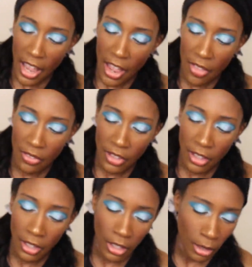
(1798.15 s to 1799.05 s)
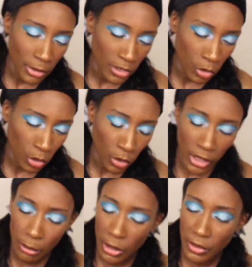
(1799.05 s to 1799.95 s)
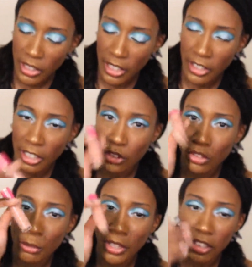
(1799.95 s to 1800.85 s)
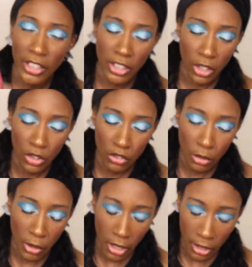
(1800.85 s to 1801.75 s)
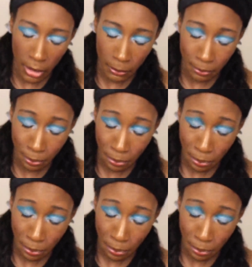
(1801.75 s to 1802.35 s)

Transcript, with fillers: And, um, it's a cream lipstick, and then I use the Barely There Gloss from um,